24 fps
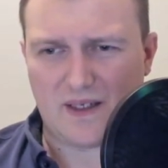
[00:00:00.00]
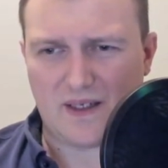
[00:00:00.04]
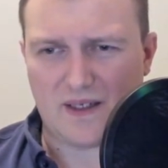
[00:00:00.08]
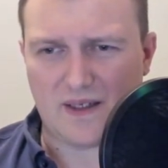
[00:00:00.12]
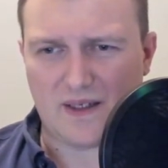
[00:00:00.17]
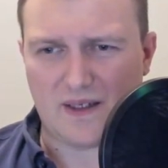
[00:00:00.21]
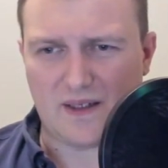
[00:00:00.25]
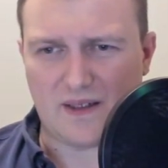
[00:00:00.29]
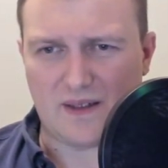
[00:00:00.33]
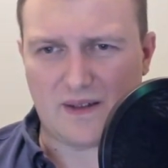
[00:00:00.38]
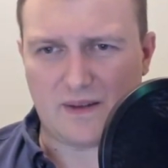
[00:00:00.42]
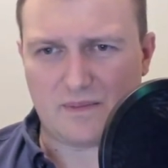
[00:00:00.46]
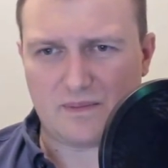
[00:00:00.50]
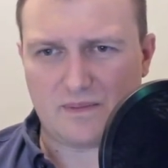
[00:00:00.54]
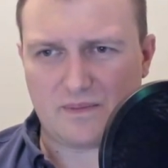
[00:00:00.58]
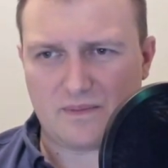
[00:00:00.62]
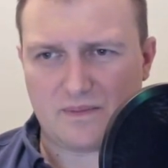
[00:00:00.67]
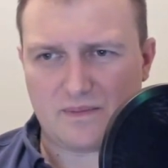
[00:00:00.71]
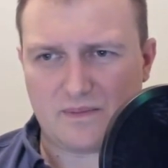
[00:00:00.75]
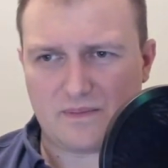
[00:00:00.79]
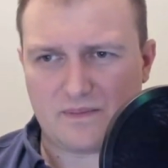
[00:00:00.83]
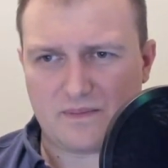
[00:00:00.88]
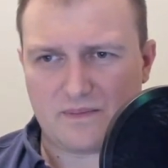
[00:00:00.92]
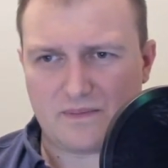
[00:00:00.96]
Uh,
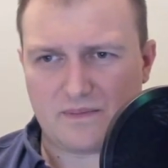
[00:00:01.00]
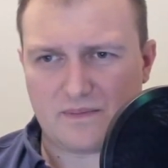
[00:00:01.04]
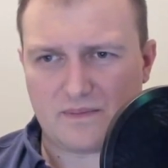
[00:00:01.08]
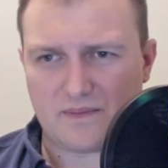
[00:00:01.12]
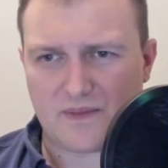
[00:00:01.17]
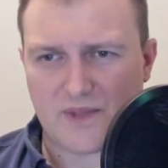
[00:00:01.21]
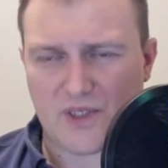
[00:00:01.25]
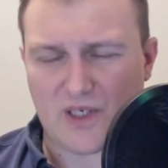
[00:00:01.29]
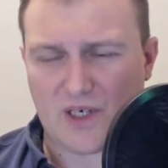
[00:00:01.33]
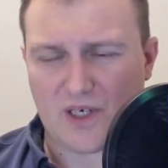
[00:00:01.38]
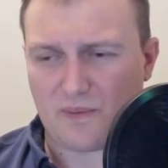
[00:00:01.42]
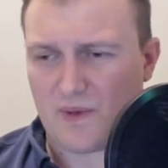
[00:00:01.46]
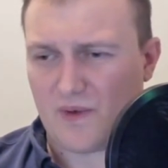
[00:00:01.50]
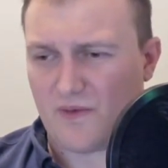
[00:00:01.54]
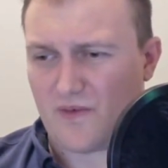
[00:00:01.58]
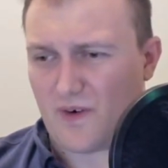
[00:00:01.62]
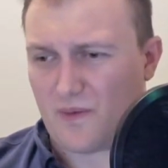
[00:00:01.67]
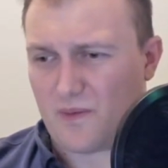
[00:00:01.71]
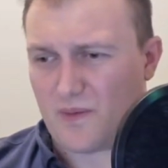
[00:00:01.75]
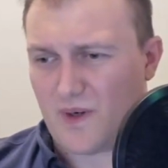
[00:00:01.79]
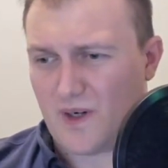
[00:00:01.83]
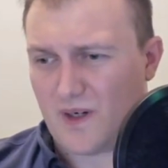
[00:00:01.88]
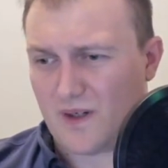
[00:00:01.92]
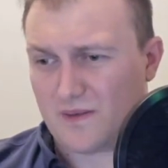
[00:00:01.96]
Correct me if
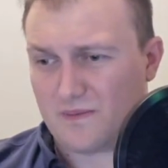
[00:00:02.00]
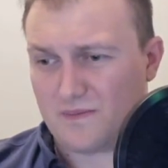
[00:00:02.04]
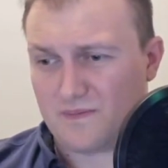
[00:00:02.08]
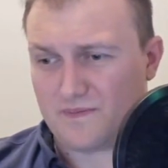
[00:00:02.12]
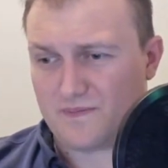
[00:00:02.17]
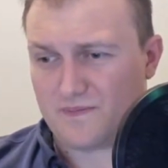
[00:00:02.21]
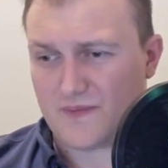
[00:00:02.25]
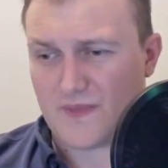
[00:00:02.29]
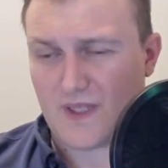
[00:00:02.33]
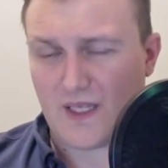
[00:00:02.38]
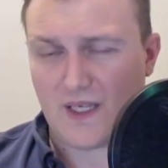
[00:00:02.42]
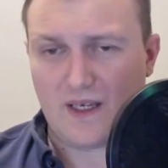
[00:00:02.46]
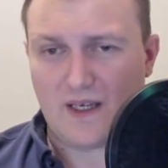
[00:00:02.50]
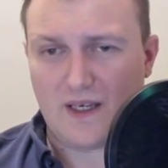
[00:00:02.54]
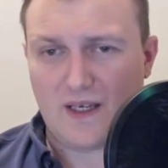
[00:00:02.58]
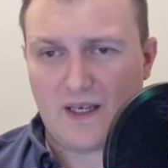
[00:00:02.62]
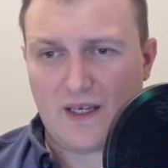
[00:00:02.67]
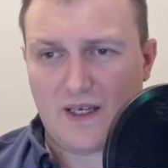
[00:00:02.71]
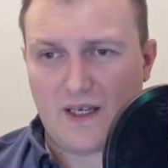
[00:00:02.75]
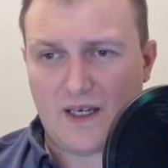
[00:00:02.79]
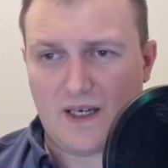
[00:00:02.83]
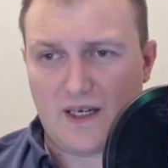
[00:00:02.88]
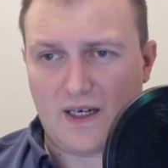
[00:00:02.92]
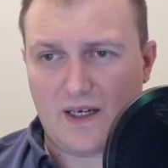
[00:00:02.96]
I'm wrong.
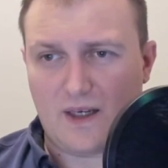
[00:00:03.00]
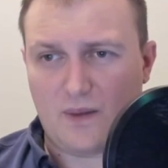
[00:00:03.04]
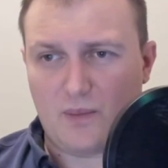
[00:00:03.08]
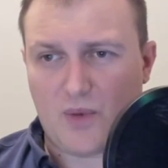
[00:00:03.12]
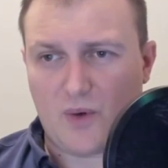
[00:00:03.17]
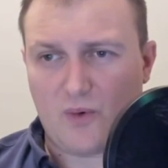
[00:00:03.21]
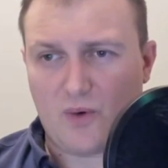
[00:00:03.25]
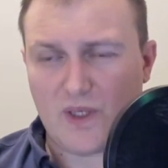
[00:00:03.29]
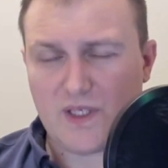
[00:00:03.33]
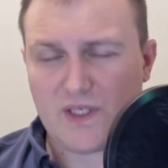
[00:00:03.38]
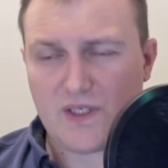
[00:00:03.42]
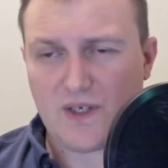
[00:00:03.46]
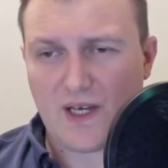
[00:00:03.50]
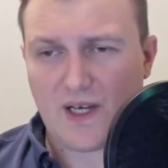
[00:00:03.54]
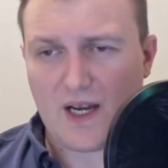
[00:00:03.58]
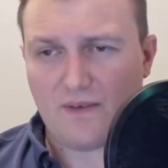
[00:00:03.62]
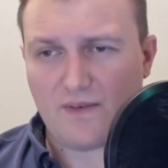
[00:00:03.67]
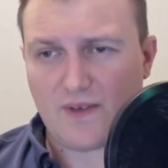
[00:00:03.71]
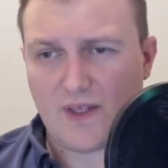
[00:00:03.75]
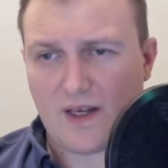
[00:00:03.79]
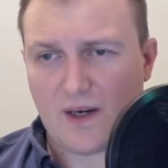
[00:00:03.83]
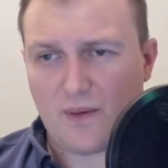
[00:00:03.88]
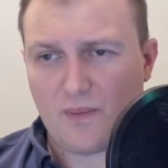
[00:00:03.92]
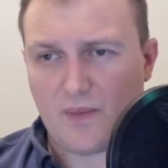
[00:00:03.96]
But once you
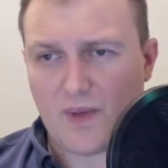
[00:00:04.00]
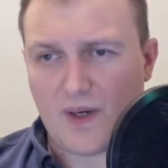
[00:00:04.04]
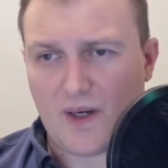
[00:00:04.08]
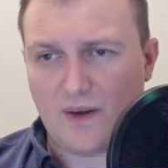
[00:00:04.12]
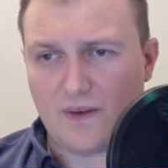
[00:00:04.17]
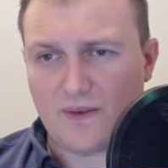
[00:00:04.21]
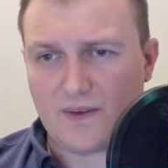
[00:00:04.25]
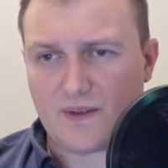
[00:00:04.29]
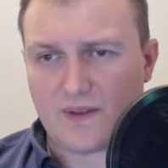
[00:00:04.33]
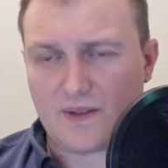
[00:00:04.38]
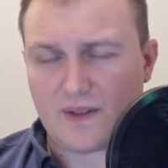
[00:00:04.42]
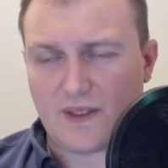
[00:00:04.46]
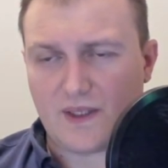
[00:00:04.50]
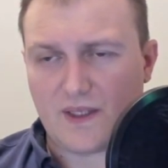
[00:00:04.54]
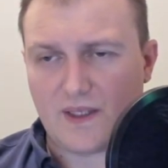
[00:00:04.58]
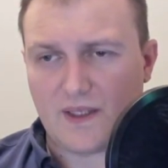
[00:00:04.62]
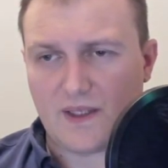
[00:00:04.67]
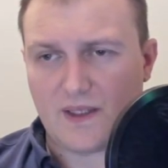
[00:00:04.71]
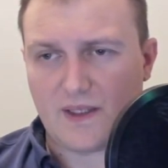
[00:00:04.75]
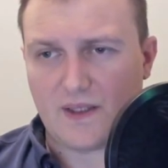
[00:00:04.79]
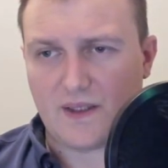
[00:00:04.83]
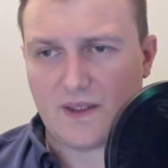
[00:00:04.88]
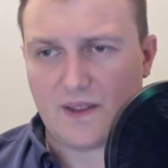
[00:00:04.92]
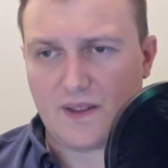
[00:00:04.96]
have that amount,
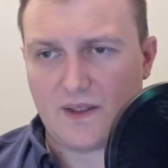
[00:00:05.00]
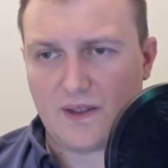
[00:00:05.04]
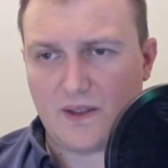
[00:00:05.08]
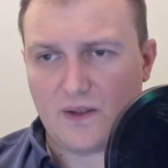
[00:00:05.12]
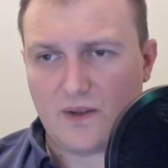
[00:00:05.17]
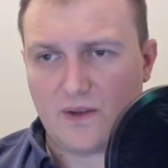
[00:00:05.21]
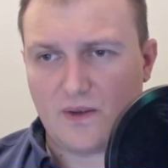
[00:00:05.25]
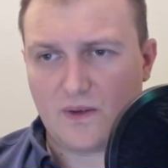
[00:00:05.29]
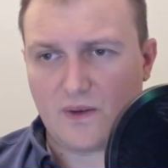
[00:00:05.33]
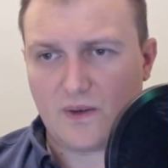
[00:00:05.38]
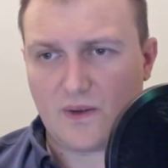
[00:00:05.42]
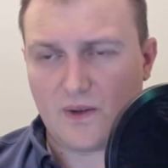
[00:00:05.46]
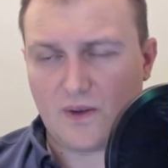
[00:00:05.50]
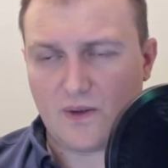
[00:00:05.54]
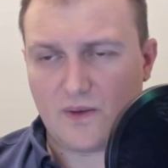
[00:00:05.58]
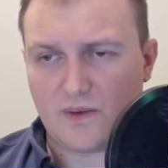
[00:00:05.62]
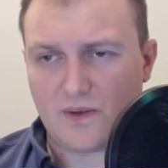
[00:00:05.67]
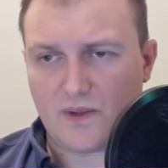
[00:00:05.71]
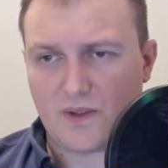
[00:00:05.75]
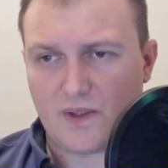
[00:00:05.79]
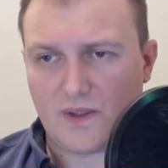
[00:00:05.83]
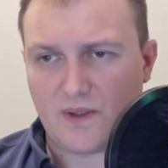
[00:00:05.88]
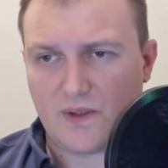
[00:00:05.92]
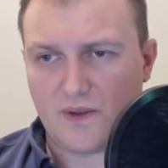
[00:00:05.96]
you go
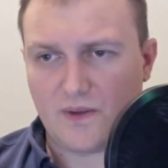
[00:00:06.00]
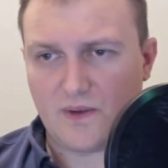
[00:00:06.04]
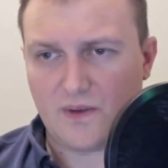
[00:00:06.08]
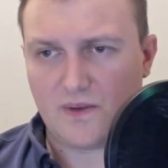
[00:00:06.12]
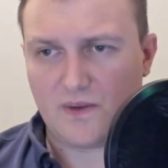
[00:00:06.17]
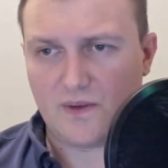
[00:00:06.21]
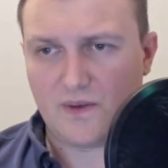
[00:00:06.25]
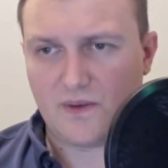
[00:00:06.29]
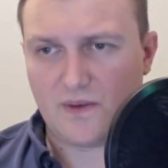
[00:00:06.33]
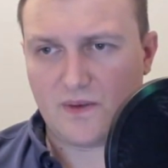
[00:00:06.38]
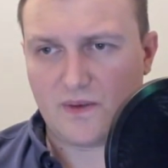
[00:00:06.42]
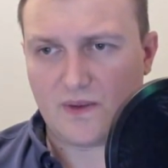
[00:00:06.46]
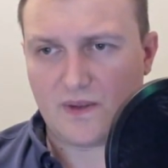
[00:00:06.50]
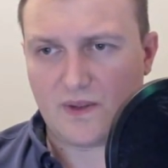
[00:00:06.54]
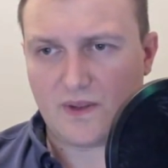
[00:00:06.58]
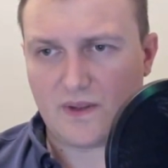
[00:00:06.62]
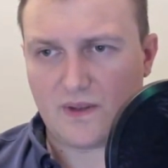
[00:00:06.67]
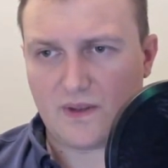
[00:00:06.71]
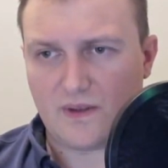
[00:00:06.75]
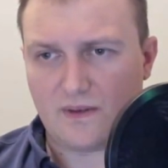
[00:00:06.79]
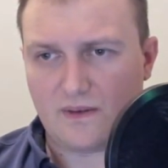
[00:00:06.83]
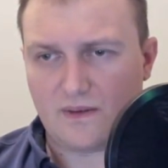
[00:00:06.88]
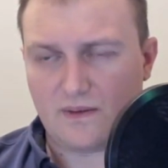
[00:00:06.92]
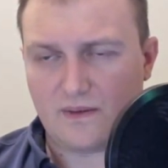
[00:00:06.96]
to
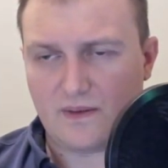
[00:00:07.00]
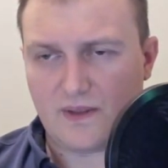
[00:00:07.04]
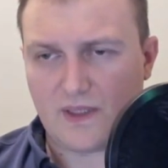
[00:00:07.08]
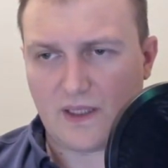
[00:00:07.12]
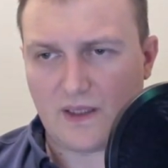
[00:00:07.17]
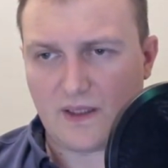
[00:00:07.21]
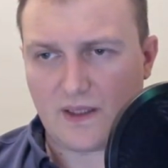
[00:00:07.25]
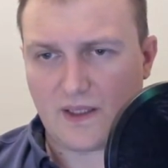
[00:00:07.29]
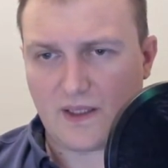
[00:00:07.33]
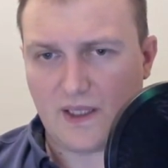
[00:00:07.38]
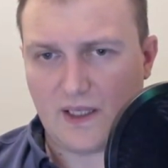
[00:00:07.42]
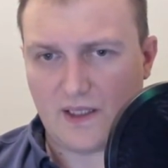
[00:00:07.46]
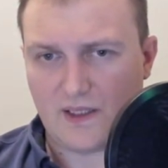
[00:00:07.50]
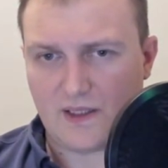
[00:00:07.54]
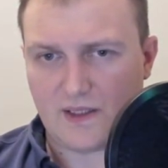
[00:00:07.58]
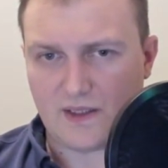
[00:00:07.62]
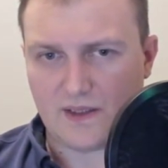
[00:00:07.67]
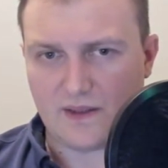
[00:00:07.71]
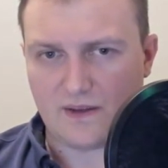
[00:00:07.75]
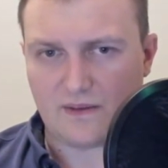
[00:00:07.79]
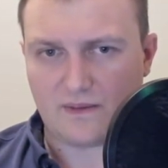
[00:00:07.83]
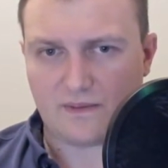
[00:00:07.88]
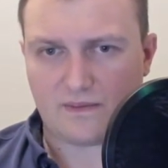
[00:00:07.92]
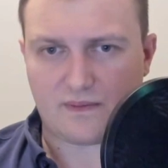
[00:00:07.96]

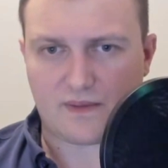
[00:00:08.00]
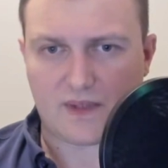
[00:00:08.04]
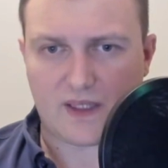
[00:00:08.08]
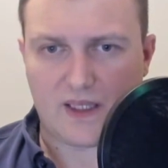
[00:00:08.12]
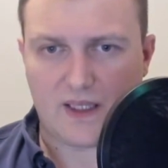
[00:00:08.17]
delegation,